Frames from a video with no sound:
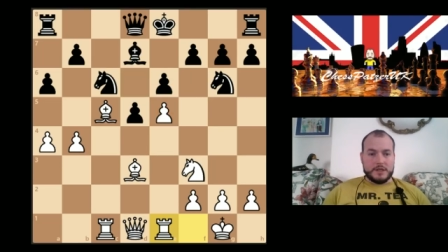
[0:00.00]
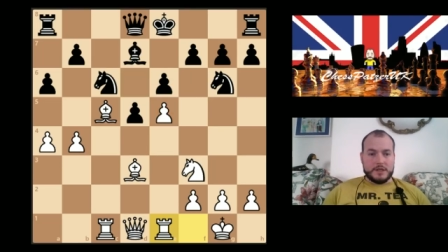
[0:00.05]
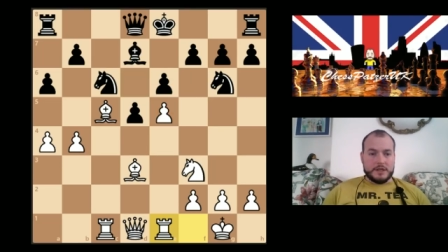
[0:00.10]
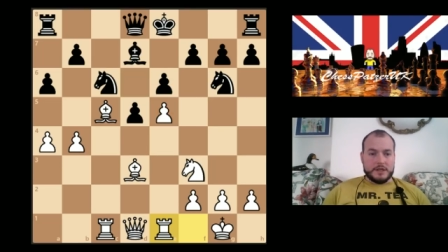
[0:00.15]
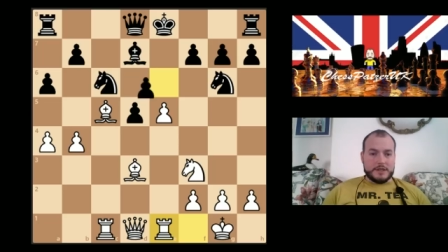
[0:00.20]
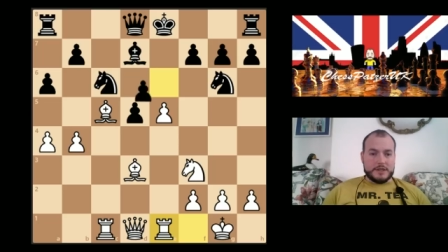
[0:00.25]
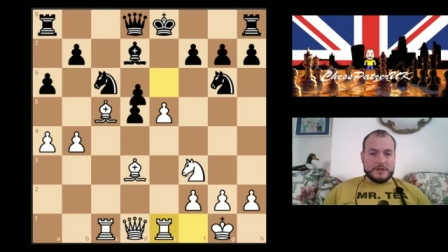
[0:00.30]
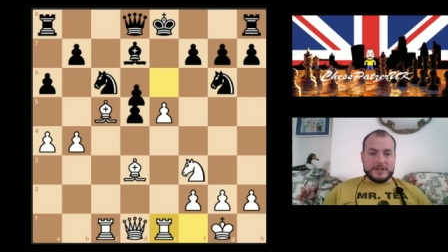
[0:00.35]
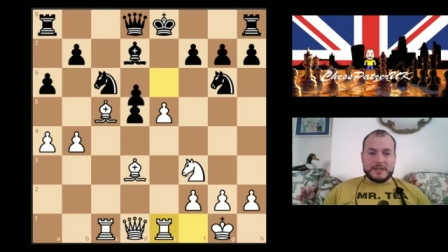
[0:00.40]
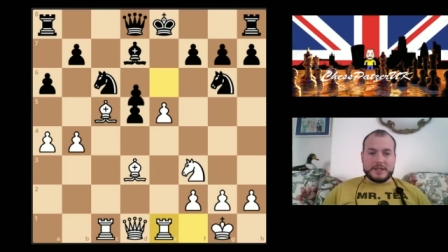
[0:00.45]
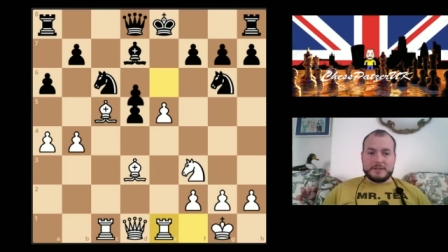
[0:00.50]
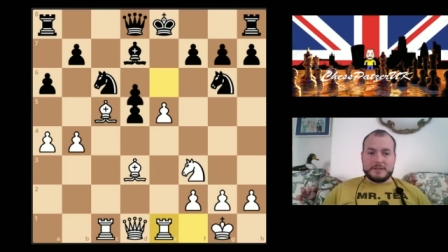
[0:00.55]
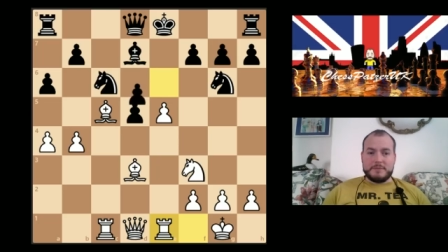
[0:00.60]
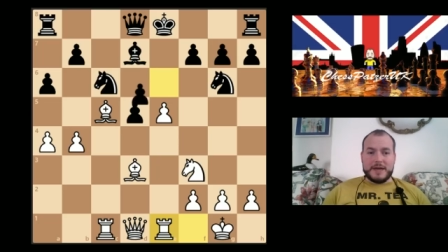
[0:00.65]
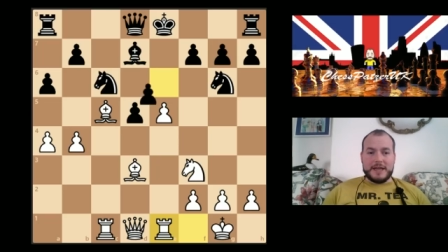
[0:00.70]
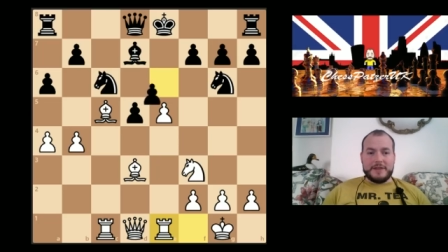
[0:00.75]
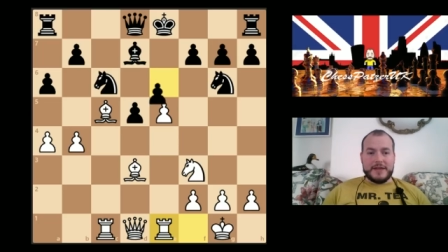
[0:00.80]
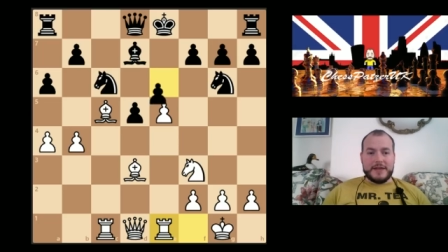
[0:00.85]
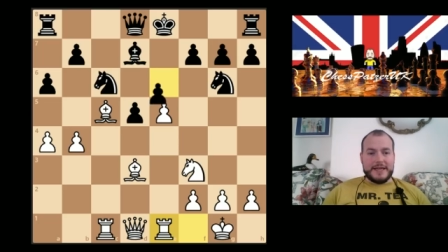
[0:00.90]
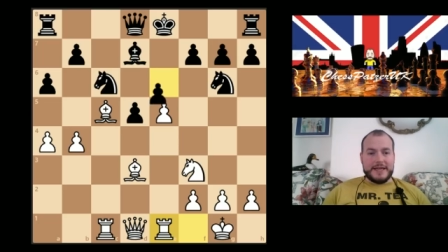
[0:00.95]
So it doesn't
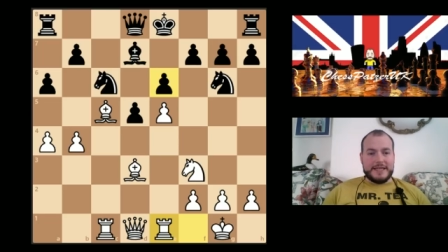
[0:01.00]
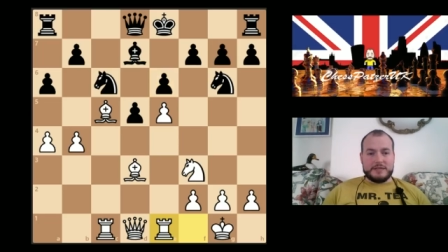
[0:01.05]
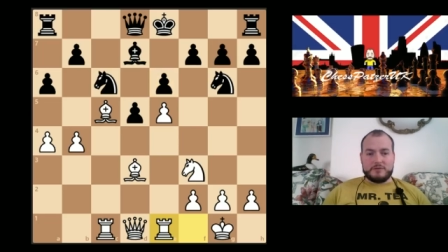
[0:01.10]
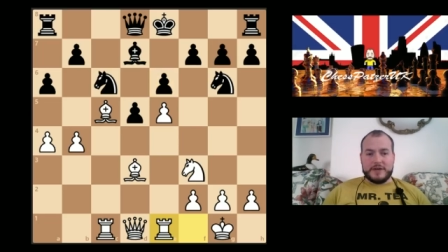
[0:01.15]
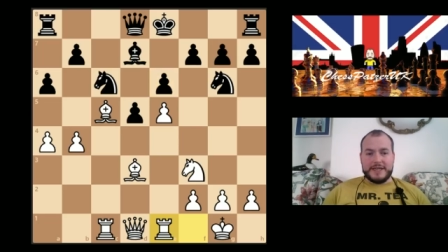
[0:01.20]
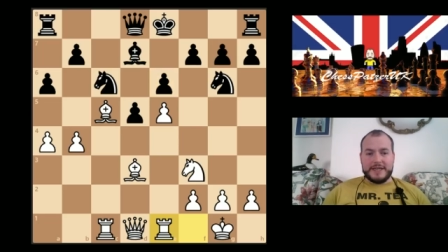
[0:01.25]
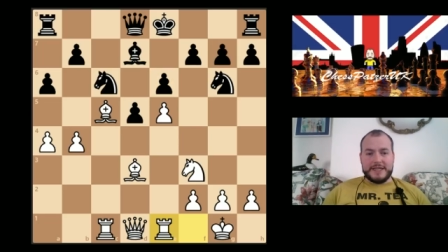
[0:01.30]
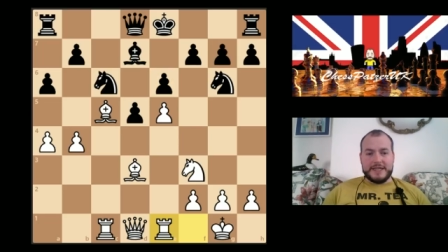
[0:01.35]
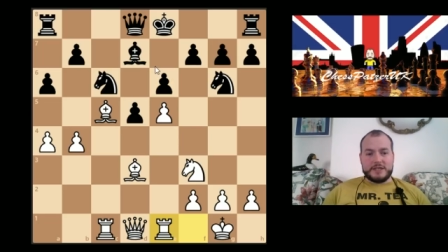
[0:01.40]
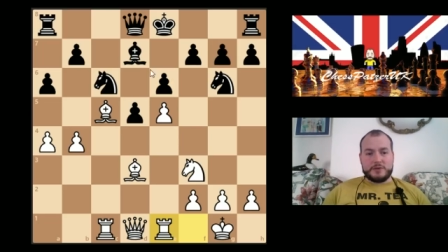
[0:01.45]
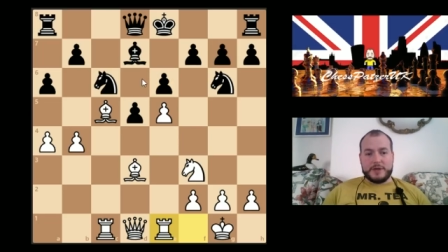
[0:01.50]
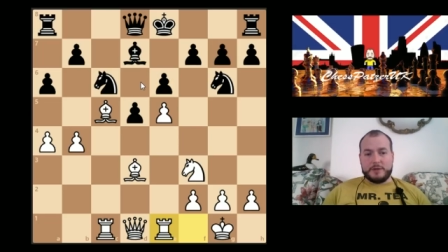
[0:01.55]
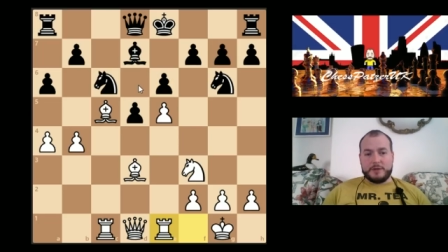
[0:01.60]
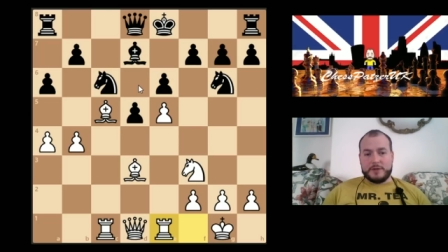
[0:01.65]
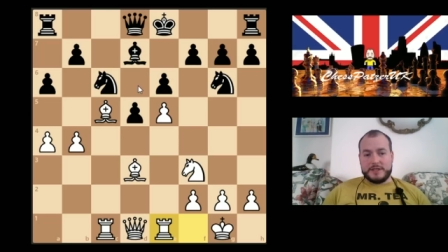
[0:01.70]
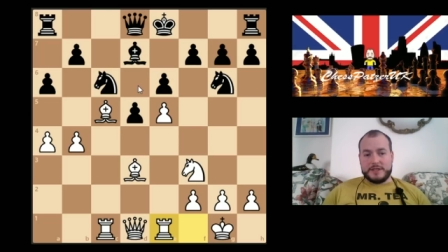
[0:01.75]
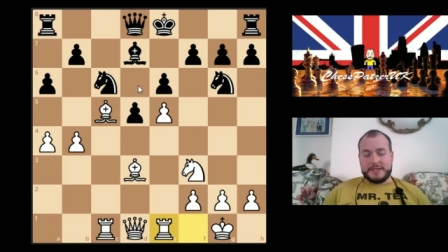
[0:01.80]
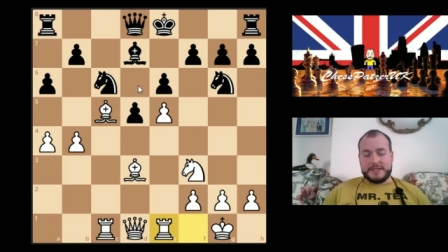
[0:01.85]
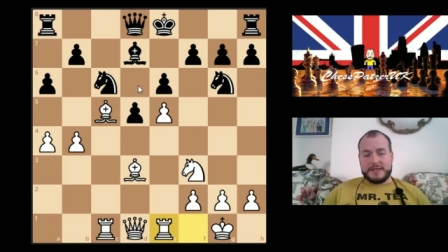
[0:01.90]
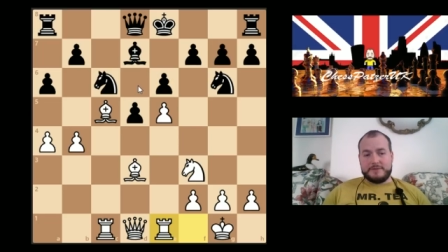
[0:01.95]
matter that he's rated
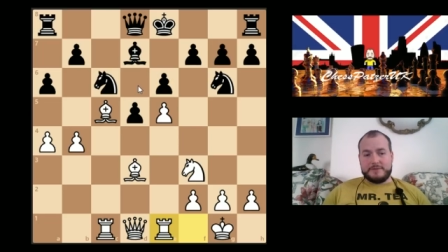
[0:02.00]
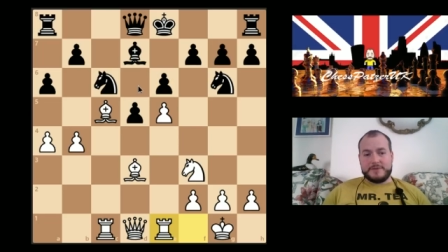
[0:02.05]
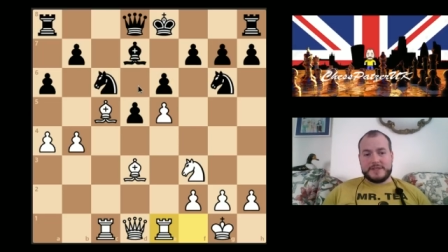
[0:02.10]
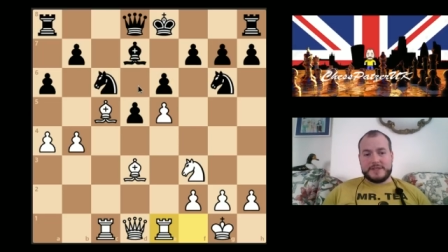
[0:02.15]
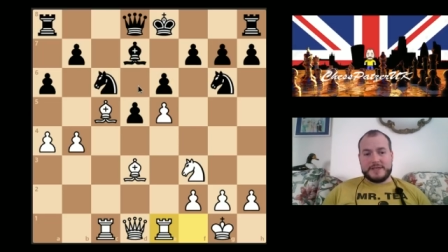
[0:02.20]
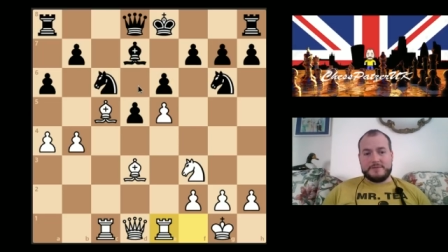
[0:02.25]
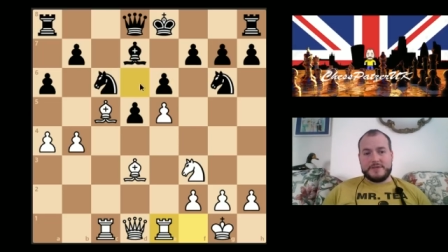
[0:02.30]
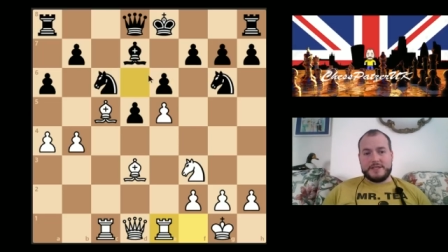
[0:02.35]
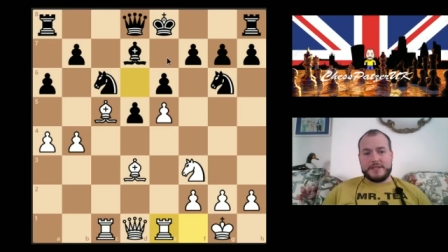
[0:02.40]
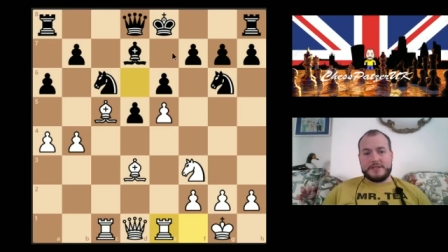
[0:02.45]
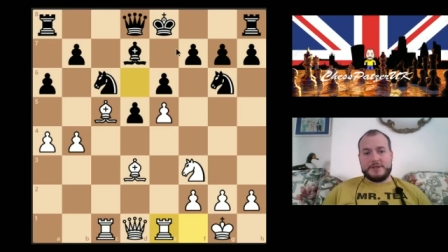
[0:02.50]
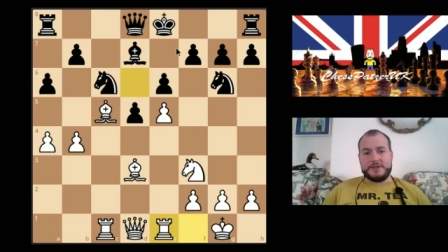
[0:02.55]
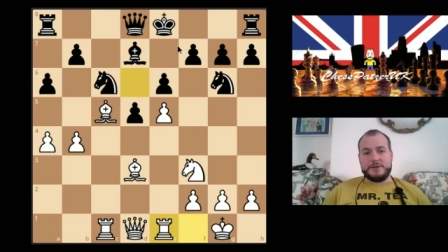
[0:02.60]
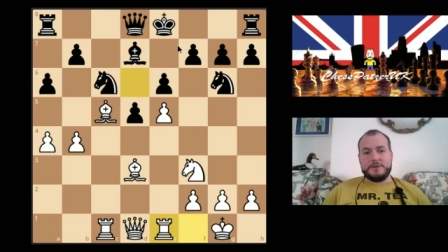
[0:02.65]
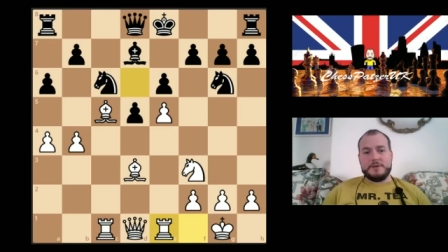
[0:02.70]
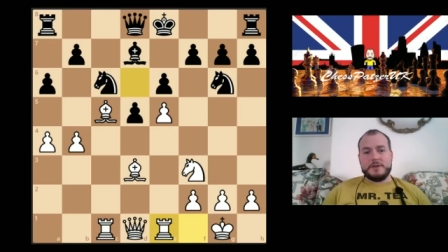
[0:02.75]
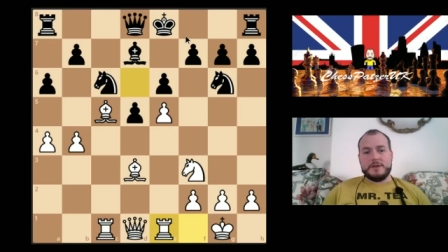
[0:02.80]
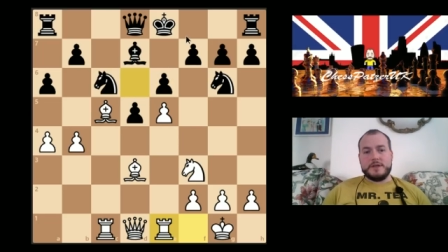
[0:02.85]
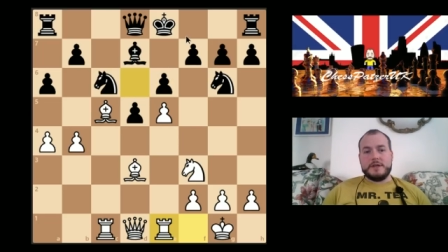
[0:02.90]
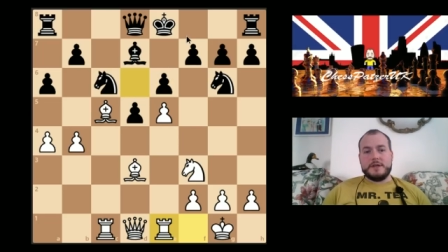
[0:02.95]
2172,